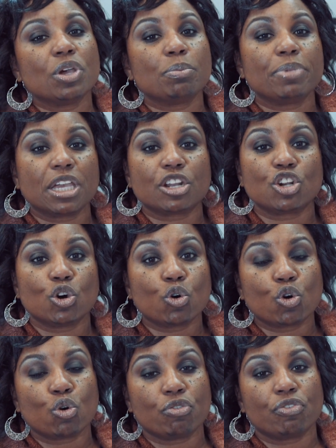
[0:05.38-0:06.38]
we'll be a
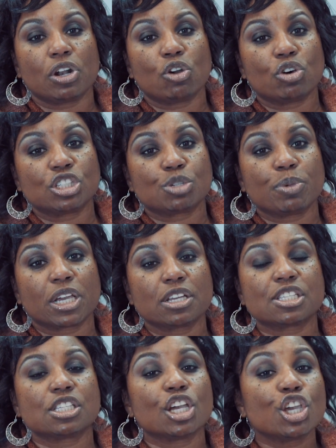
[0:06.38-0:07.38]
no-go for launch
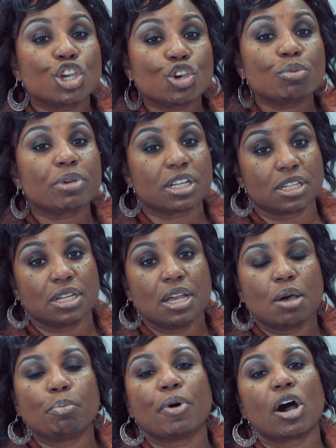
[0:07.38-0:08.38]
because the human
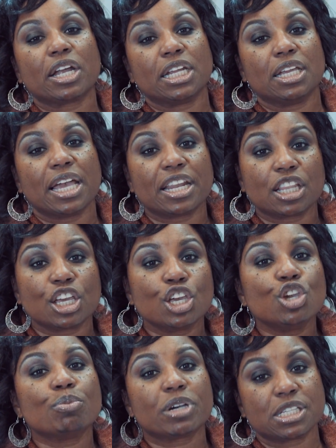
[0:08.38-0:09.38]
body and the
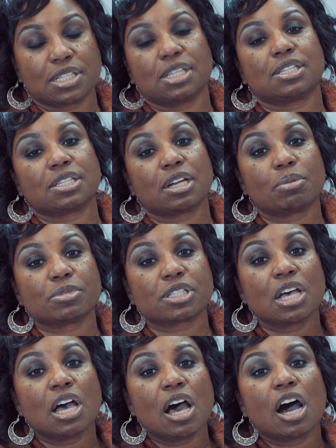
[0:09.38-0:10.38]
human
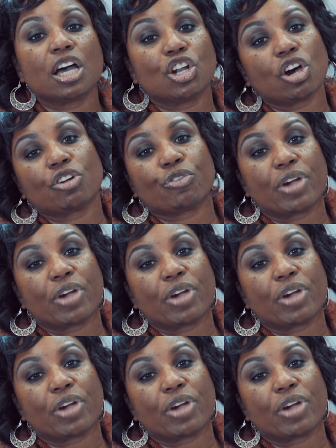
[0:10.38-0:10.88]
systems are not